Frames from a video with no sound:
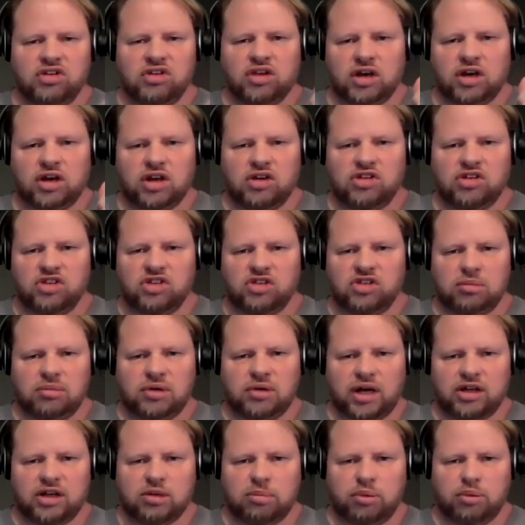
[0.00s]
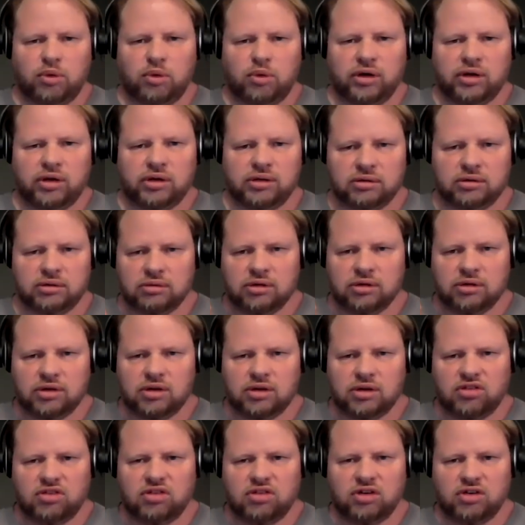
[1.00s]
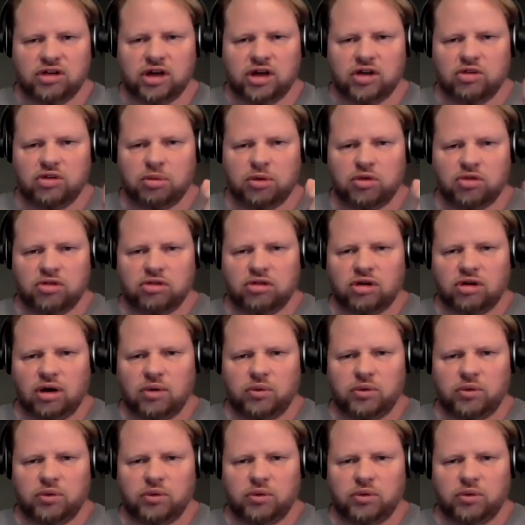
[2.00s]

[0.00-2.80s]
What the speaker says: they teach him not to point like this? Here's how you're supposed to talk.